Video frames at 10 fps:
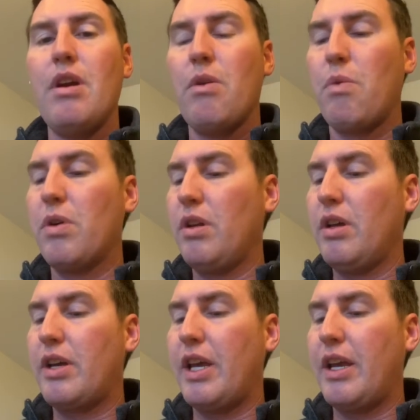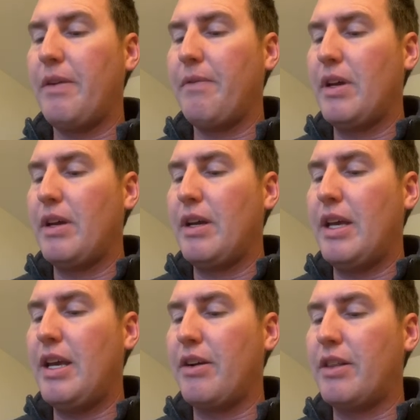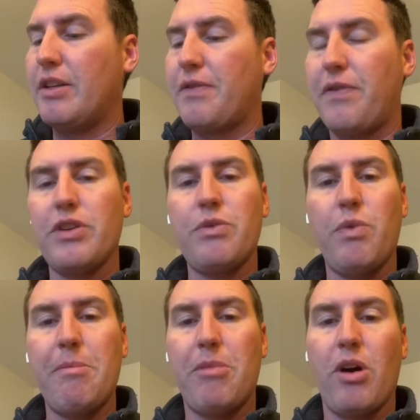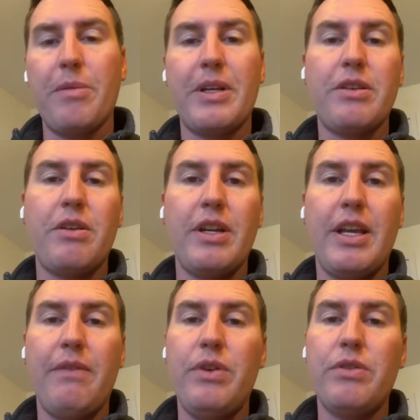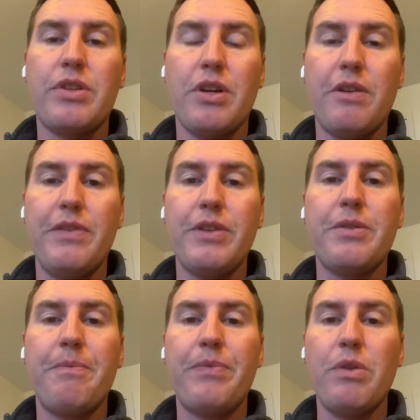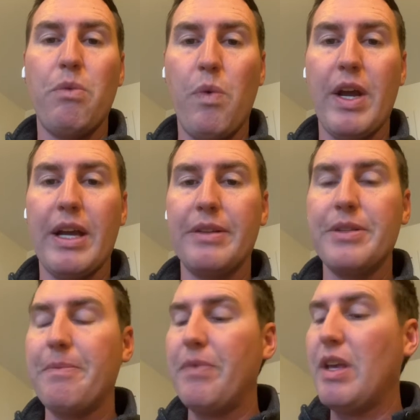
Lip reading: we're looking here at this first wind bar. That's going to give you surface winds.